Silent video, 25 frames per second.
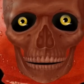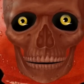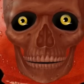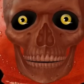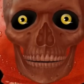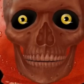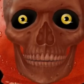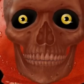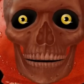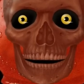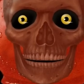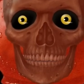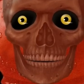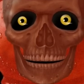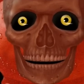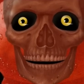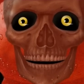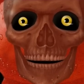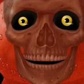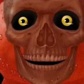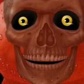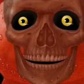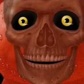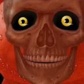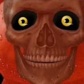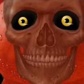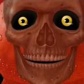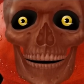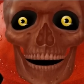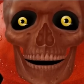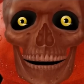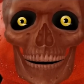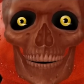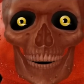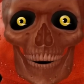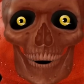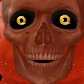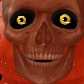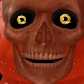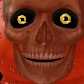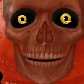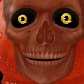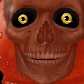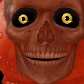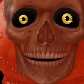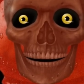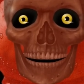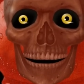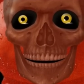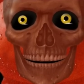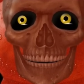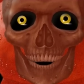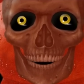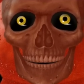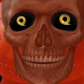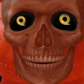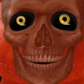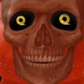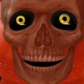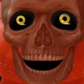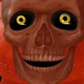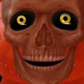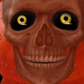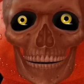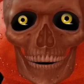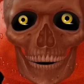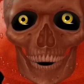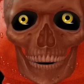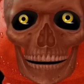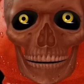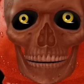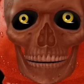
And then this child whines about the lack of chocolate